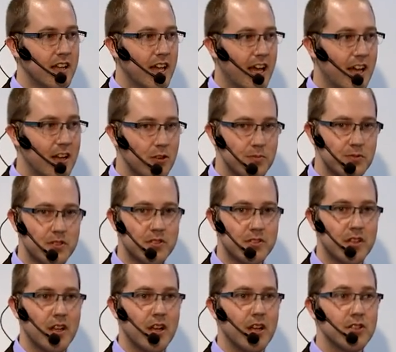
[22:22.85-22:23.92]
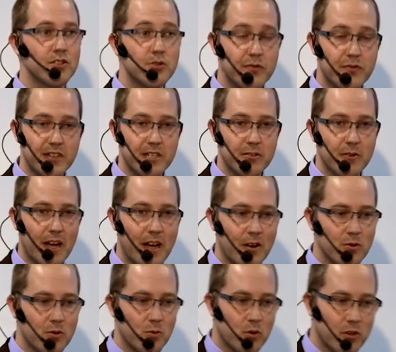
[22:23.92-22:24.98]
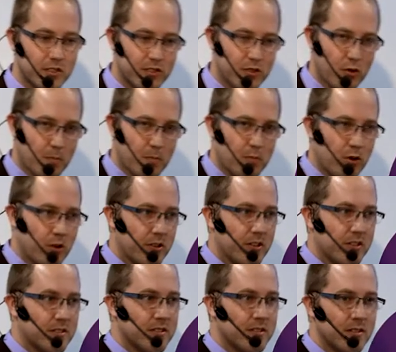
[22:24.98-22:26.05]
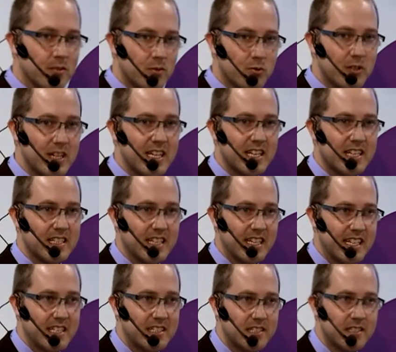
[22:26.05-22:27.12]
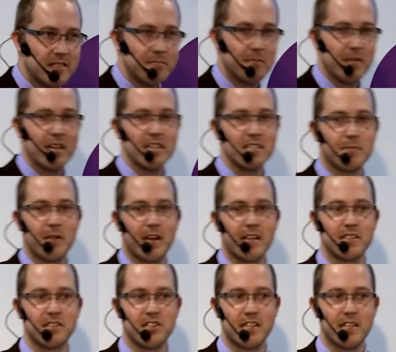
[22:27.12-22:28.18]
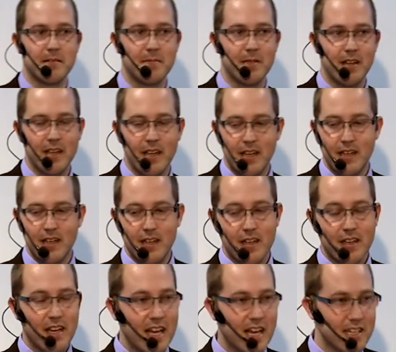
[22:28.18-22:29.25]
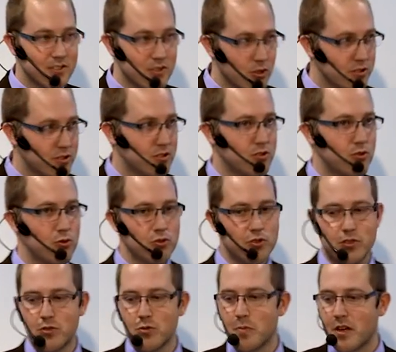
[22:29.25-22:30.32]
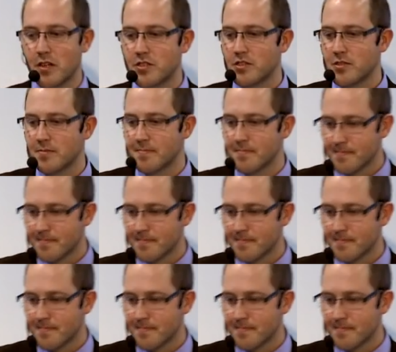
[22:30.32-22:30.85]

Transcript: helps to figure out what your product really needs as packaging and not use too much.